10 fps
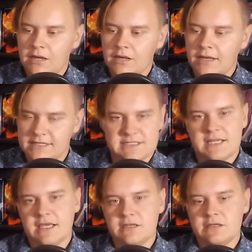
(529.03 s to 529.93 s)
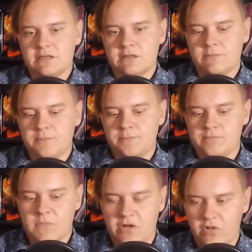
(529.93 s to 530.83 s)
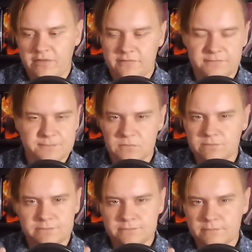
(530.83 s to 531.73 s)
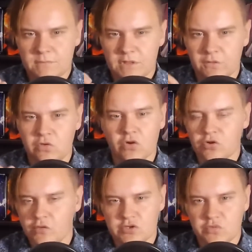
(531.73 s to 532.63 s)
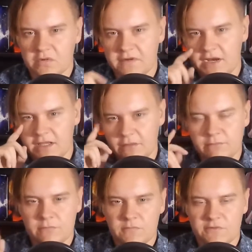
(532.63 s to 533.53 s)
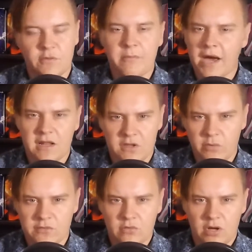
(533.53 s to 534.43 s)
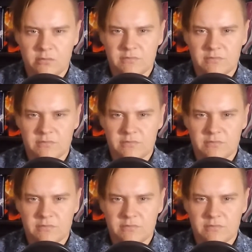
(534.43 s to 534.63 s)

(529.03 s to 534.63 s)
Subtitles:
Instead, he'll have learned the sword fighting from battling with Crom.